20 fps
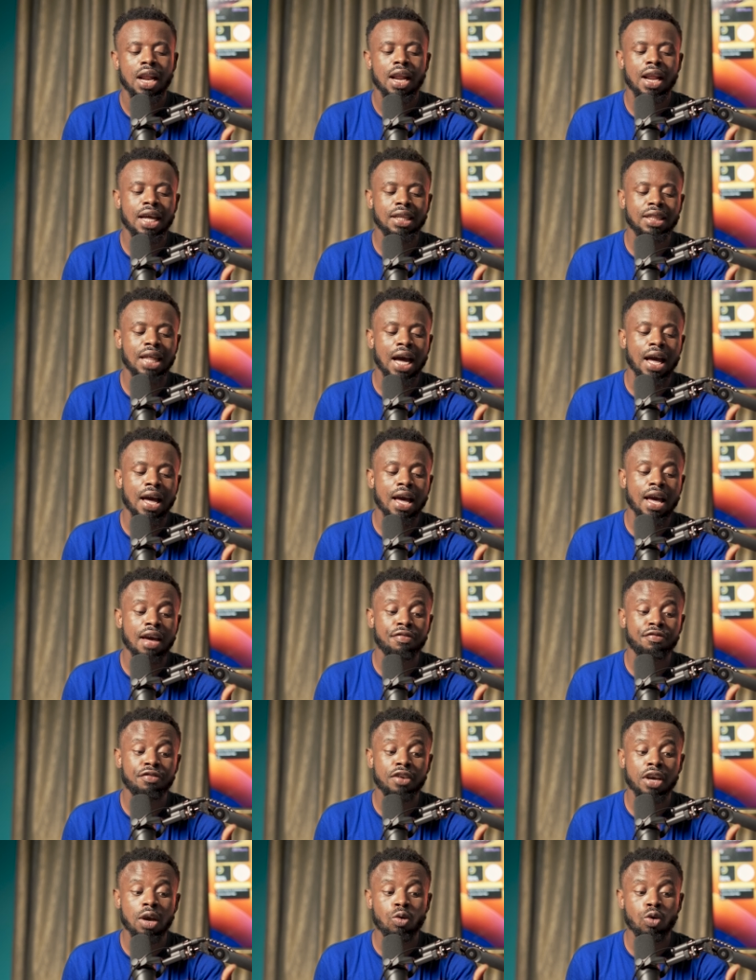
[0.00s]
Letter
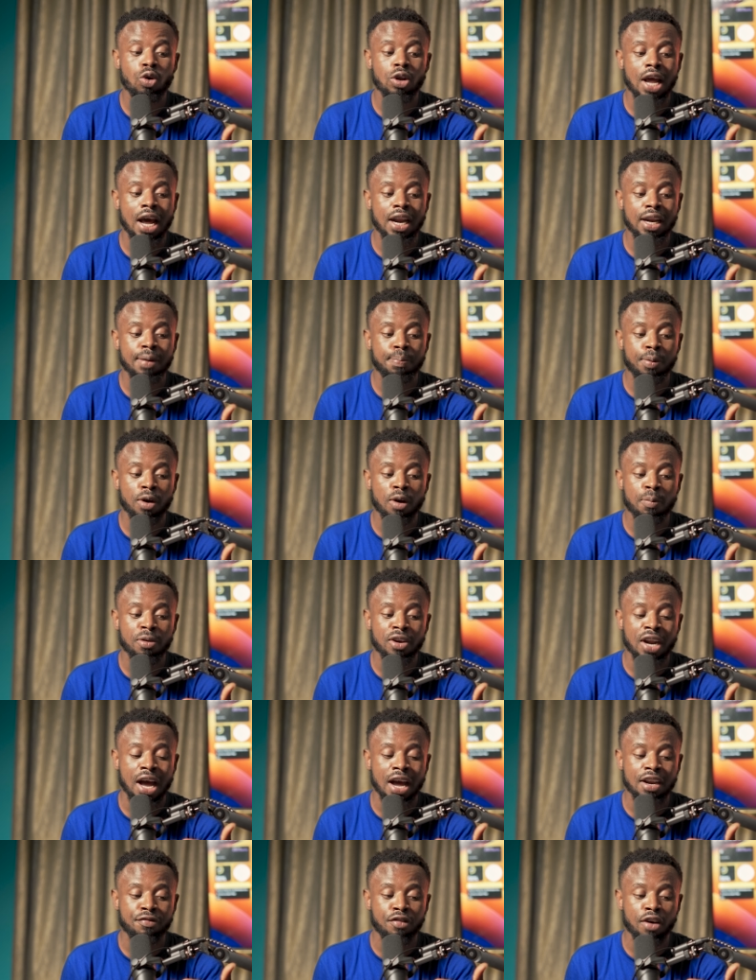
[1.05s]
F, oh,
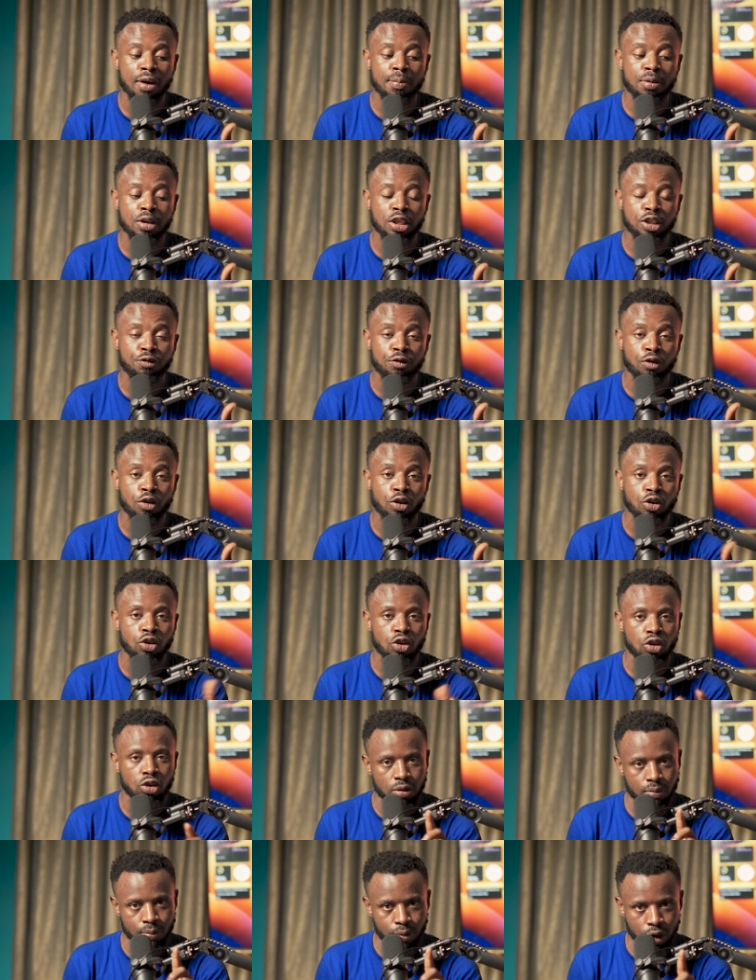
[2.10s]
now refurbished phone,
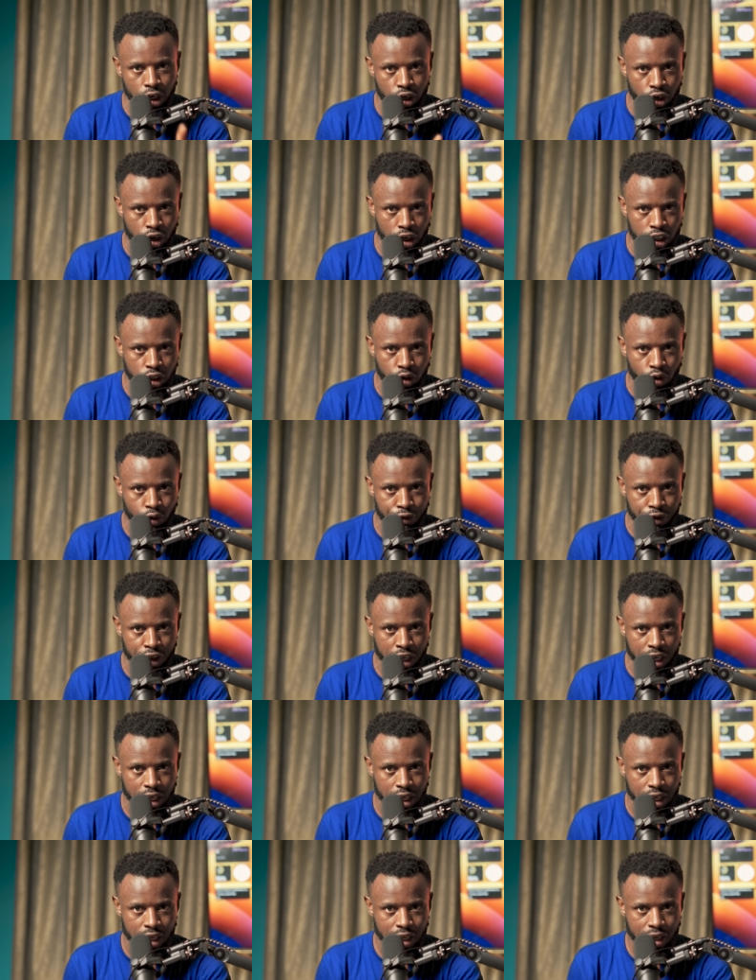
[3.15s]
oh, but you don't need to
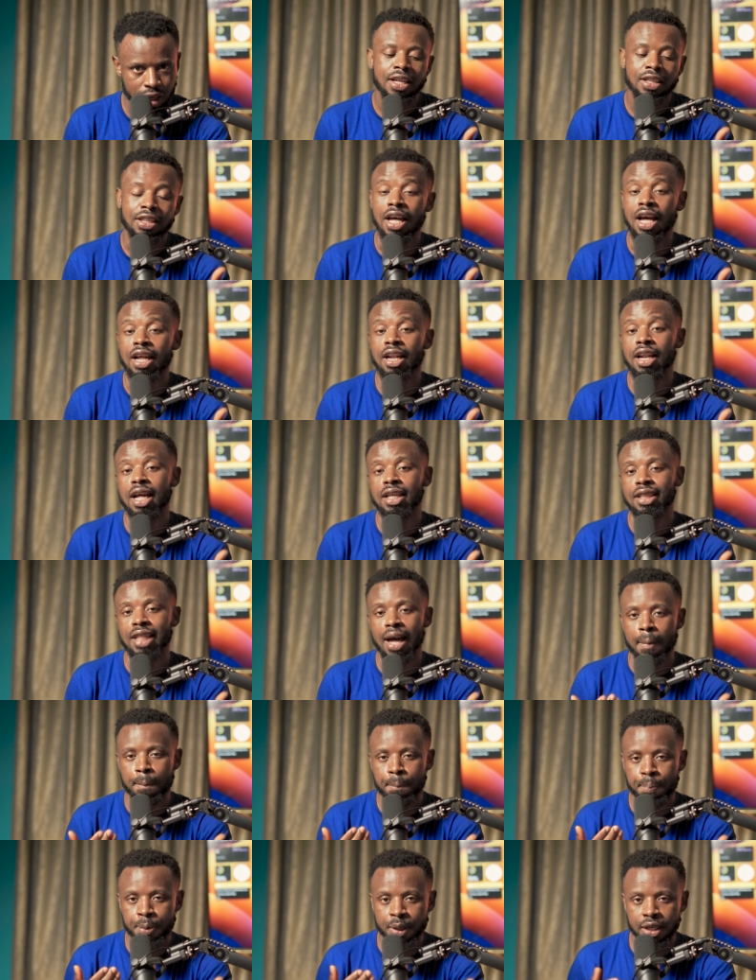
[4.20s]
fear. Then
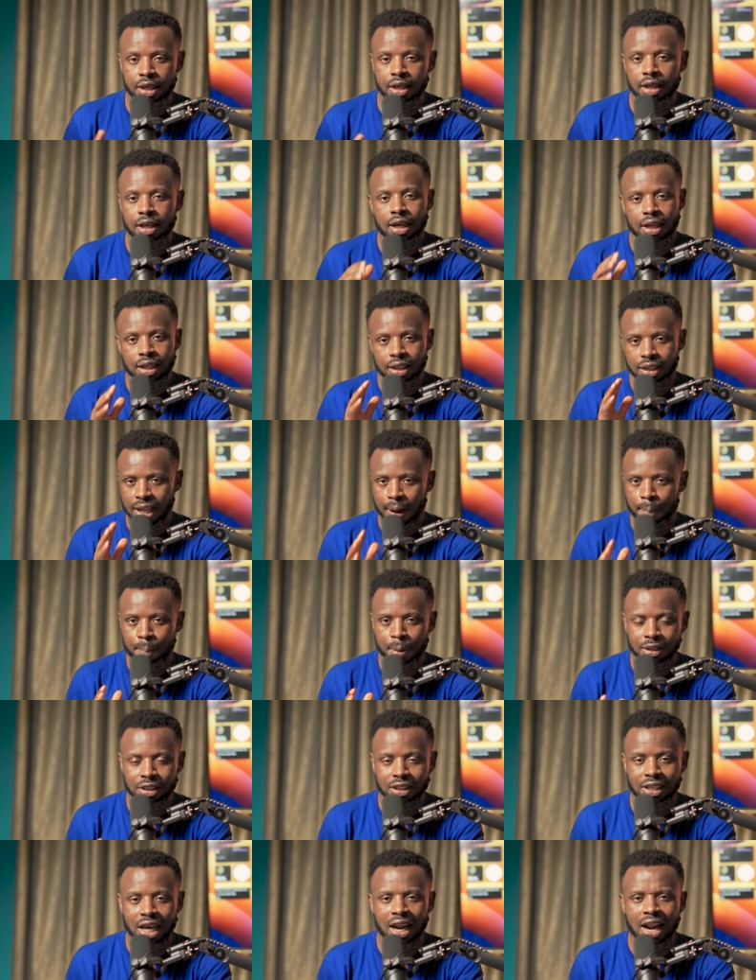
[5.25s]
letter P, a
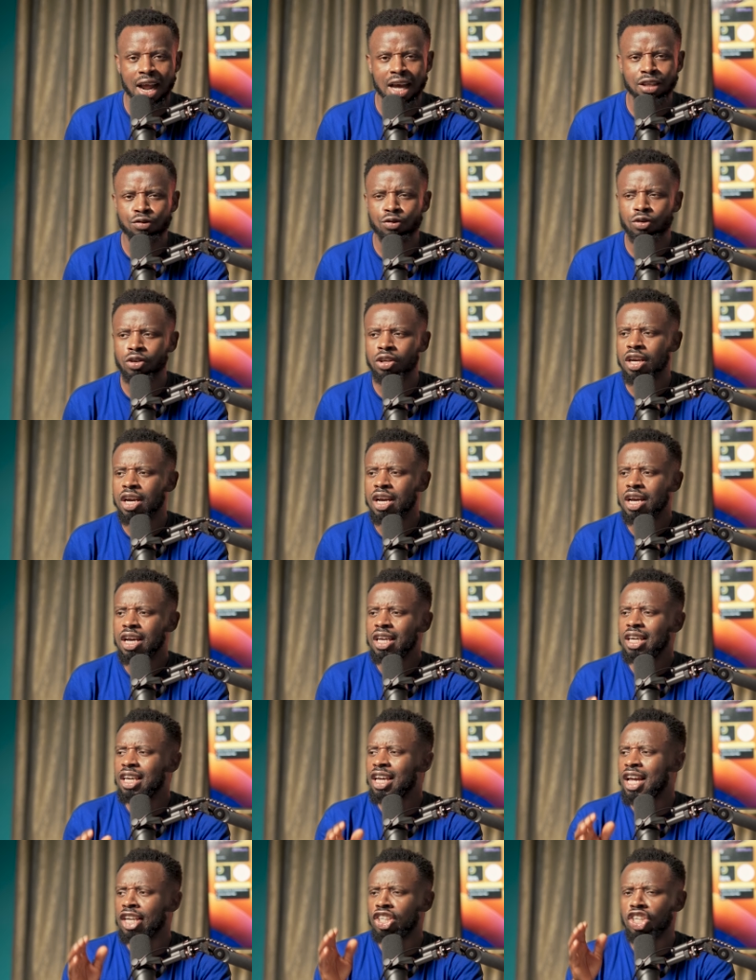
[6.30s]
personalized phone.
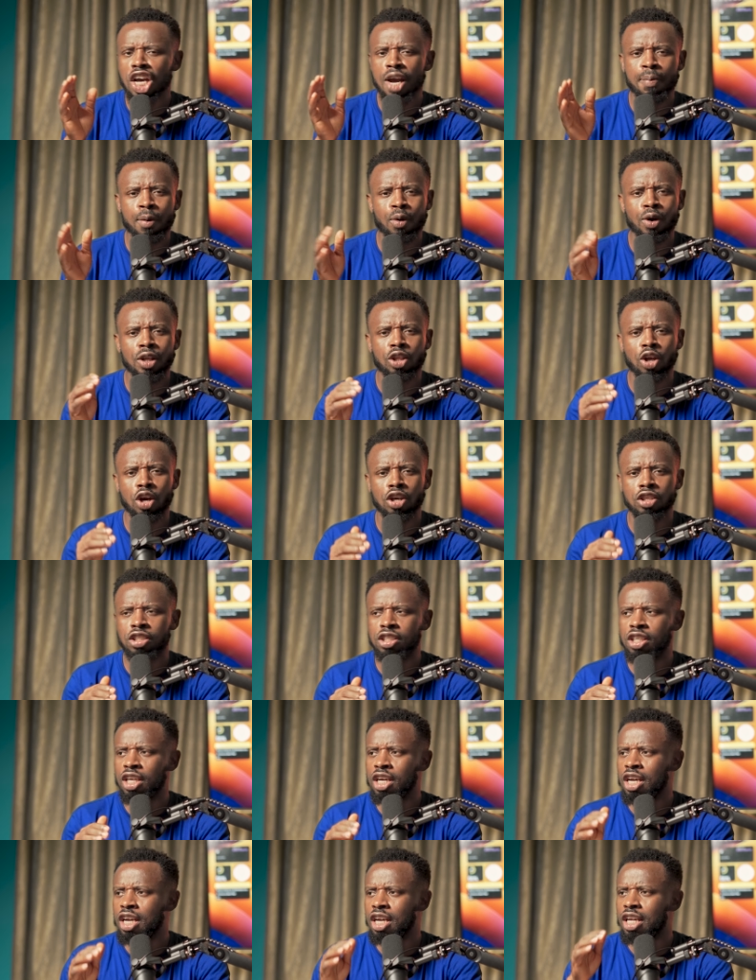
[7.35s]
You get some people who talk
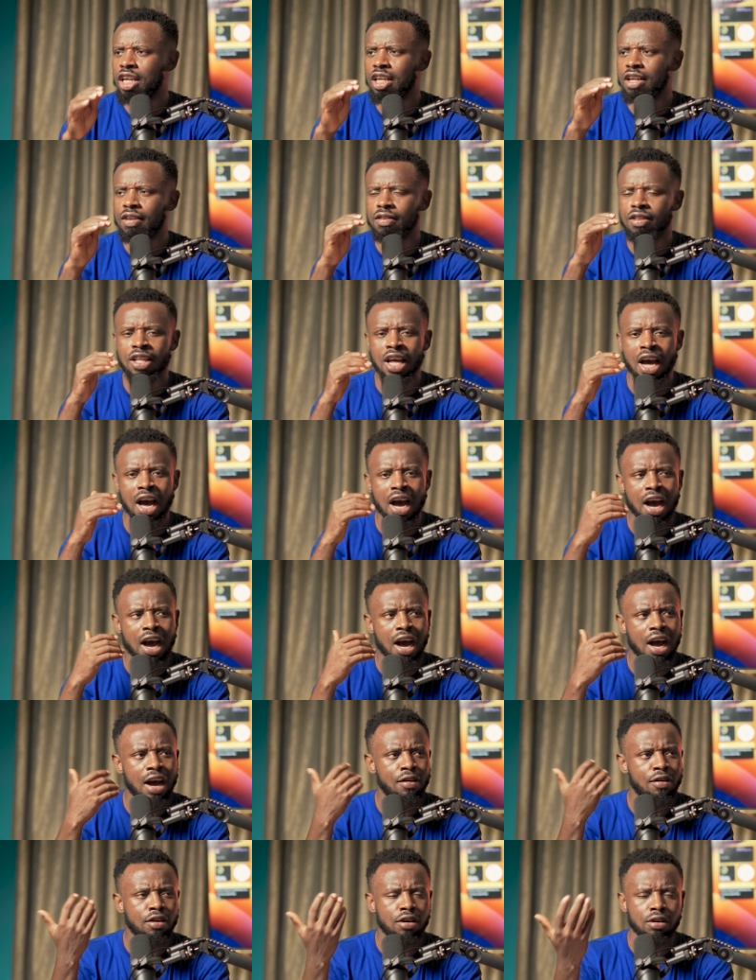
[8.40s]
say
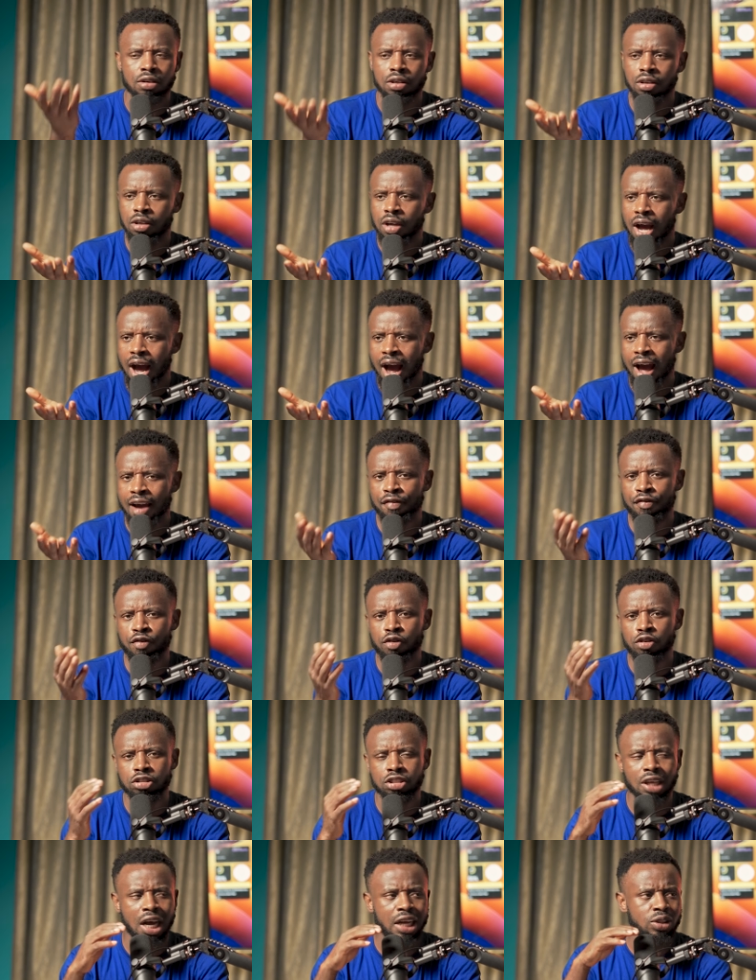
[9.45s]
their iPhone
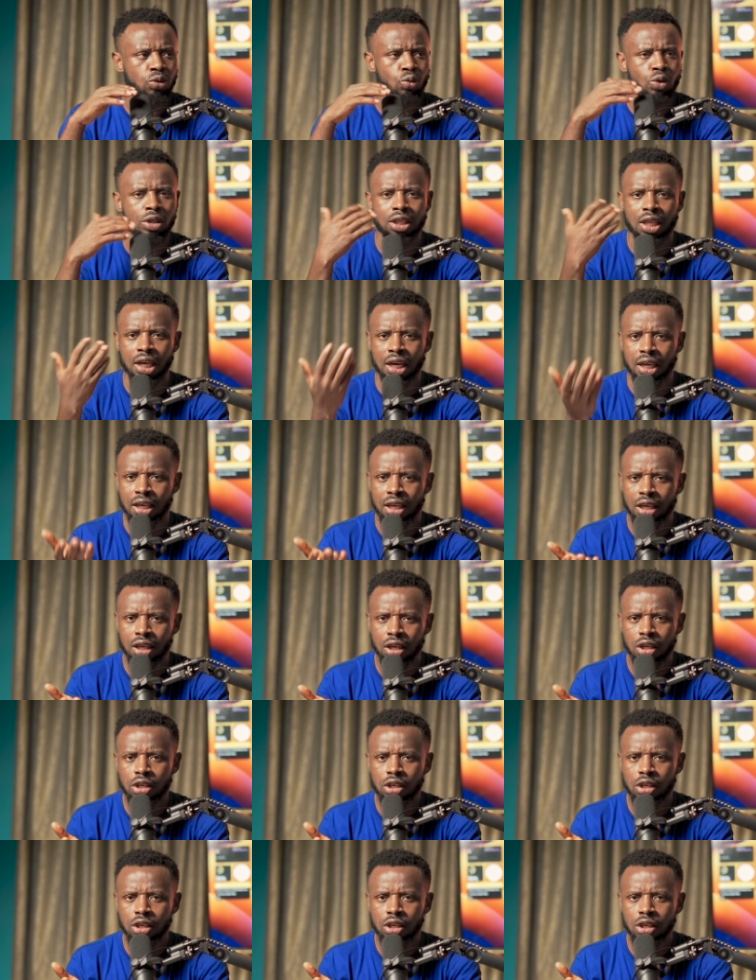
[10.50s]
start with 3.